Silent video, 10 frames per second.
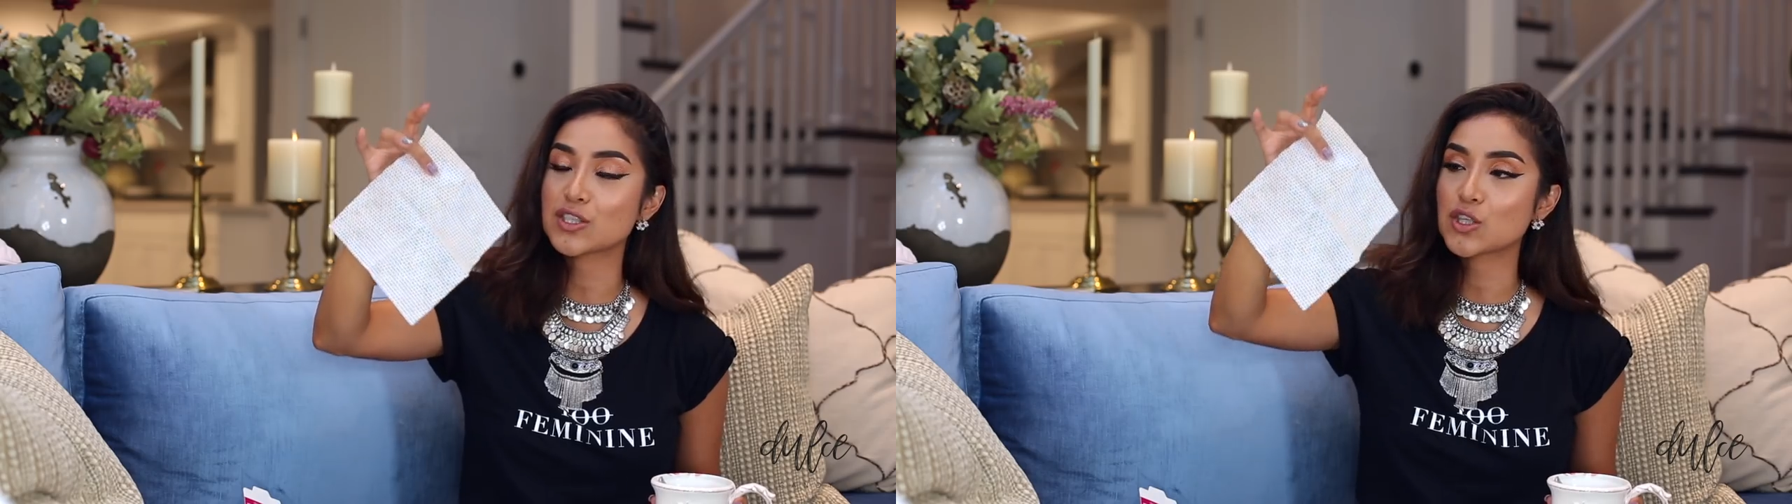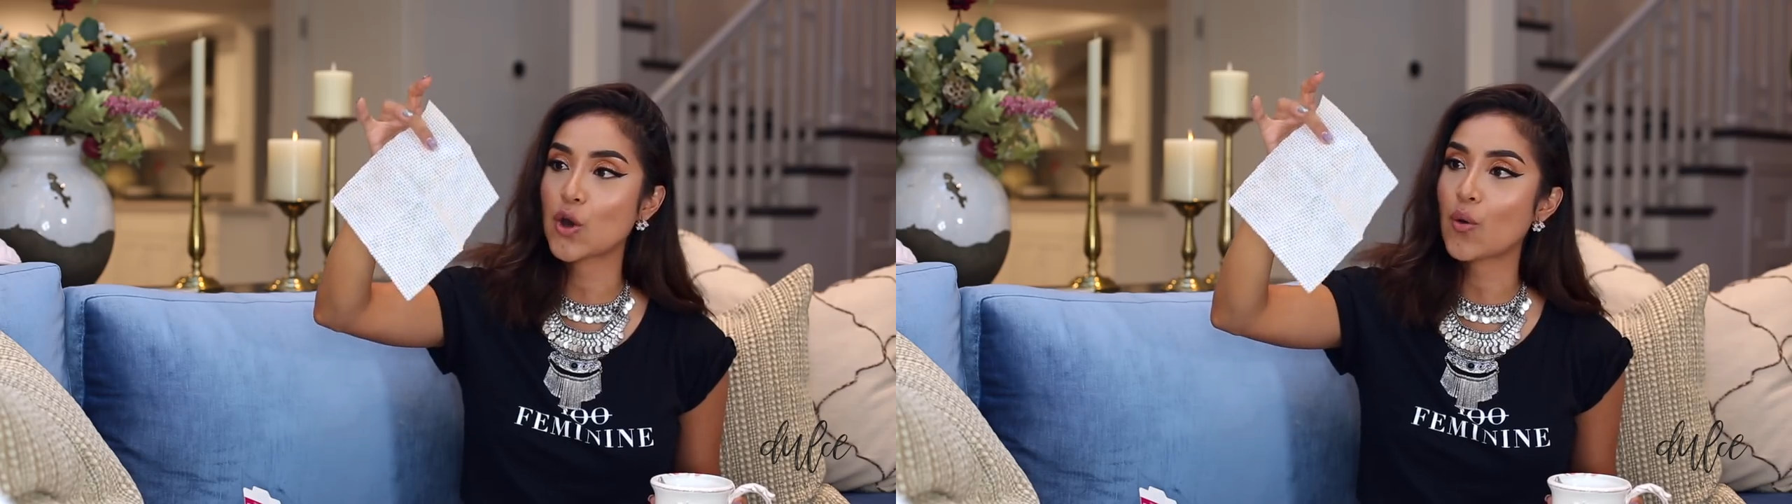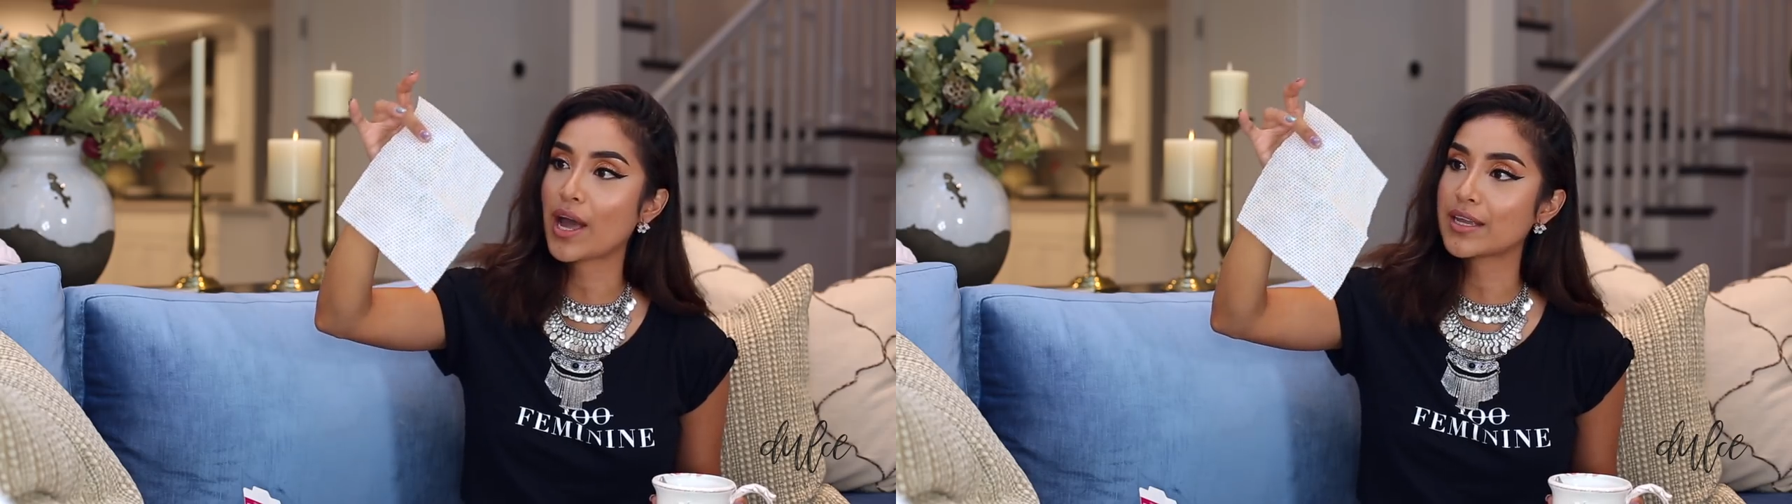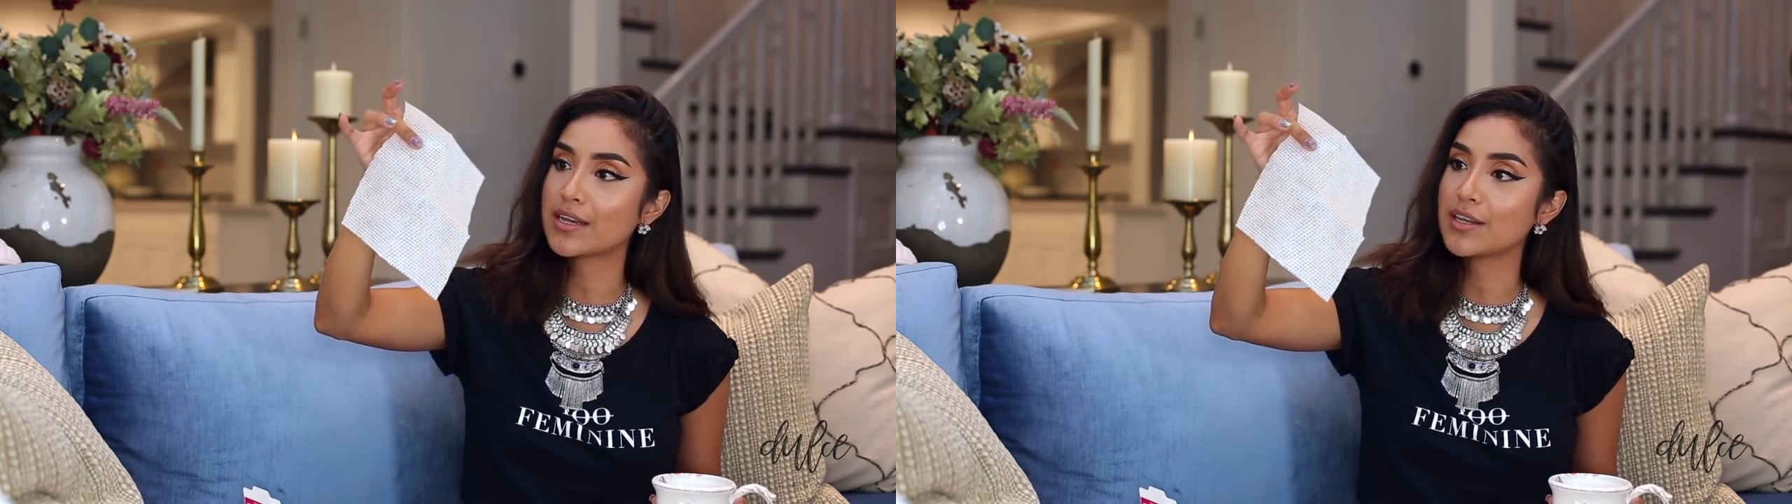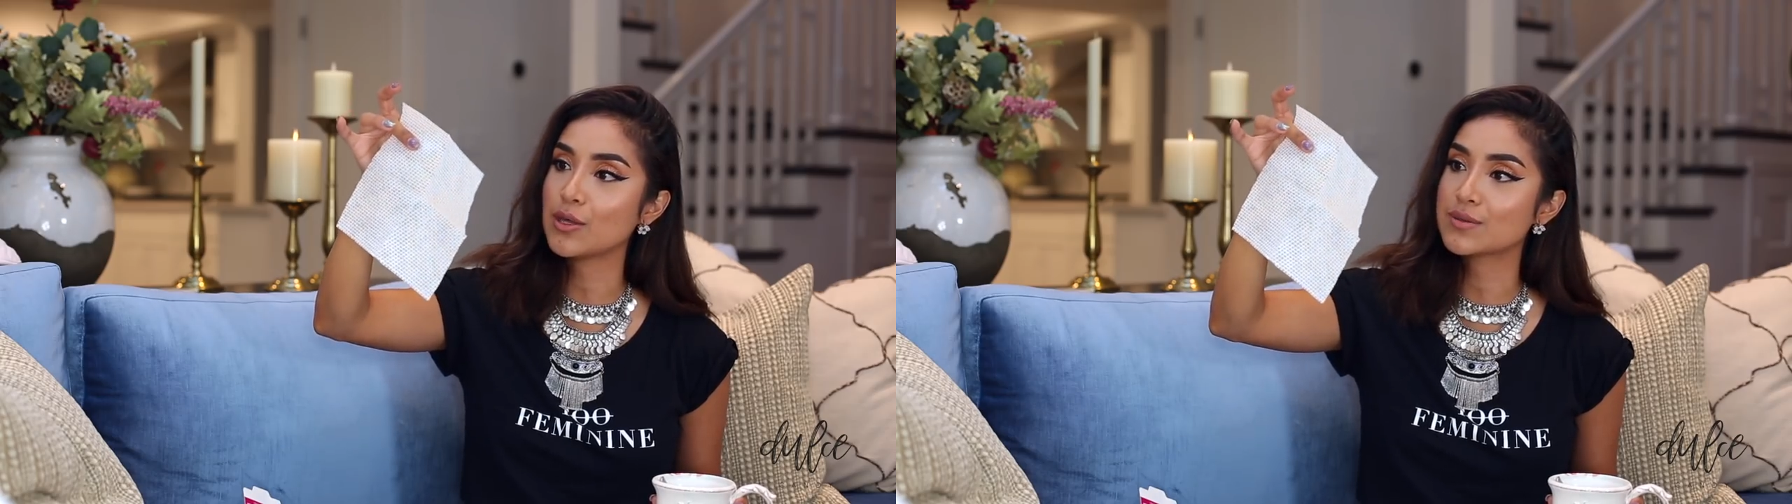so I
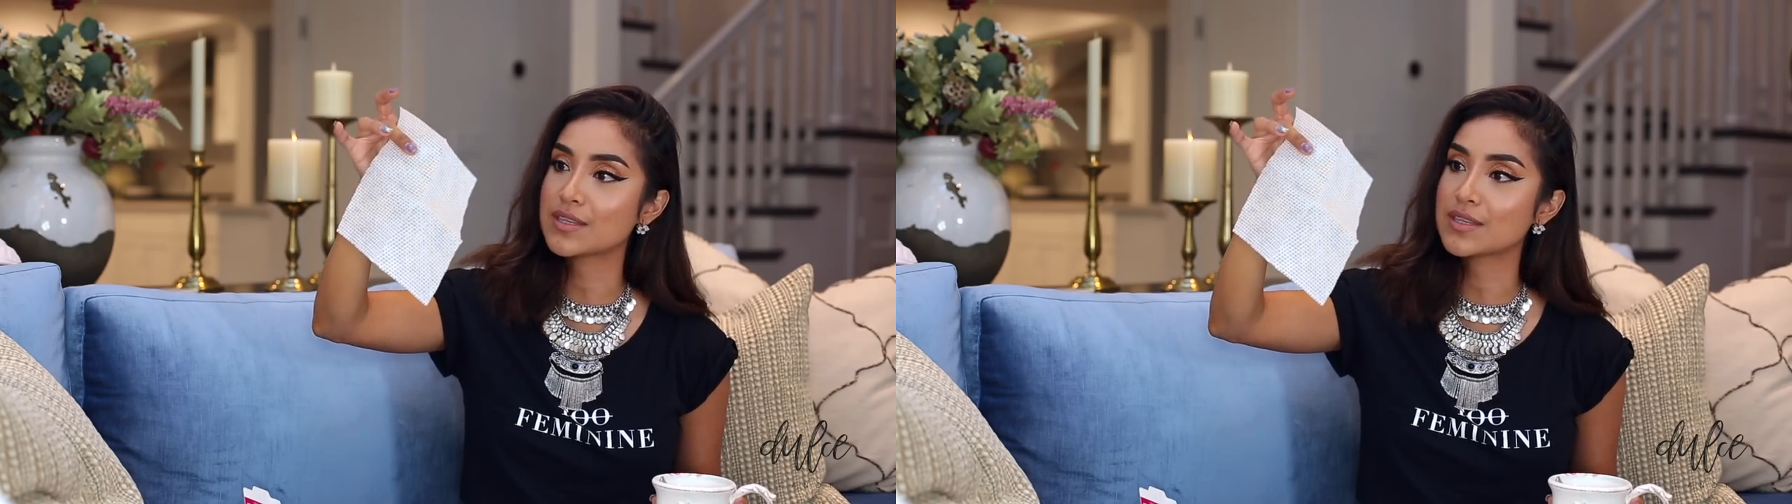can use